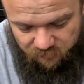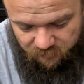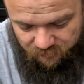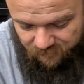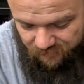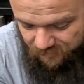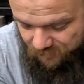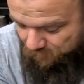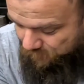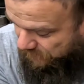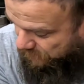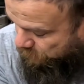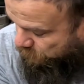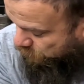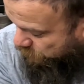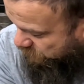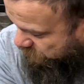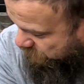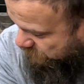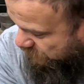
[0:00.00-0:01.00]
It'll make more
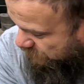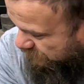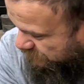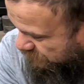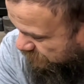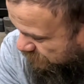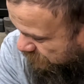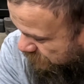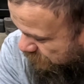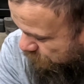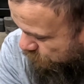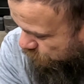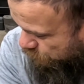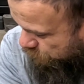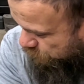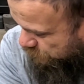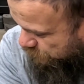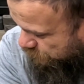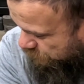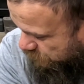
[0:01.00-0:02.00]
sense once
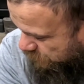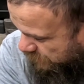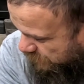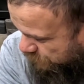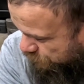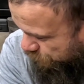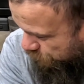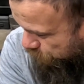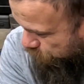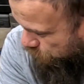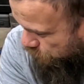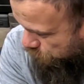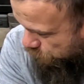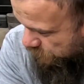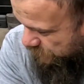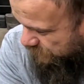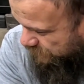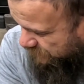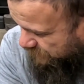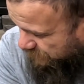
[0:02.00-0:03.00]
we start actually
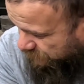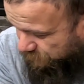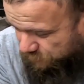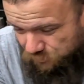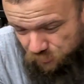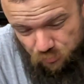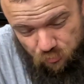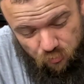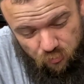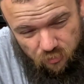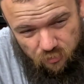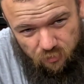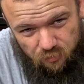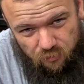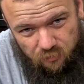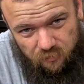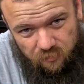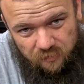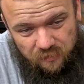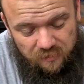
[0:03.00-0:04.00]
bolting stuff to the
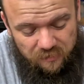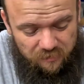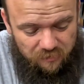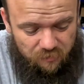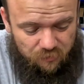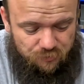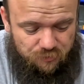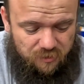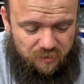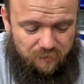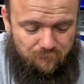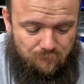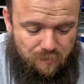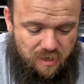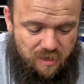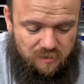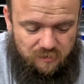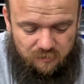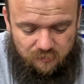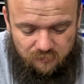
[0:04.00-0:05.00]
car. I'll try to
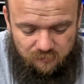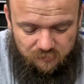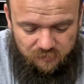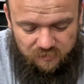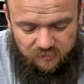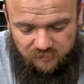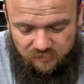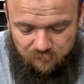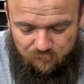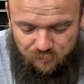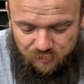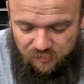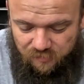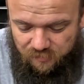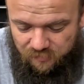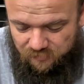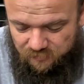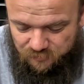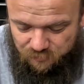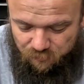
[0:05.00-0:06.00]
mock all this up in
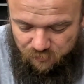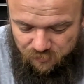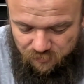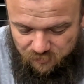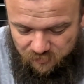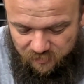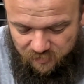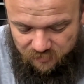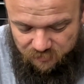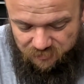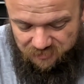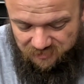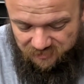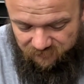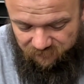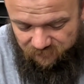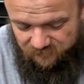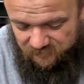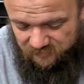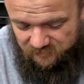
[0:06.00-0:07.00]
there to where you can actually
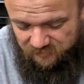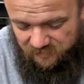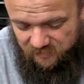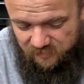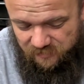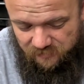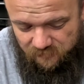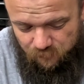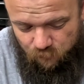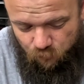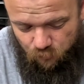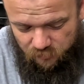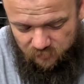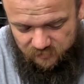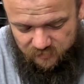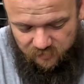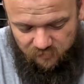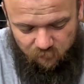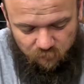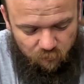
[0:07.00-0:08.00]
see what
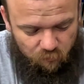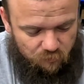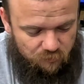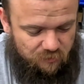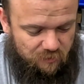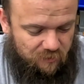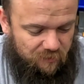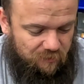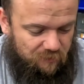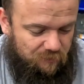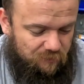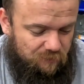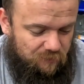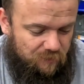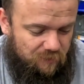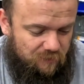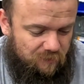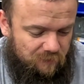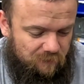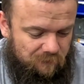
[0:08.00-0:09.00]
exactly we're trying to do
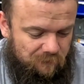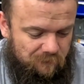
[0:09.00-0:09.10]
here.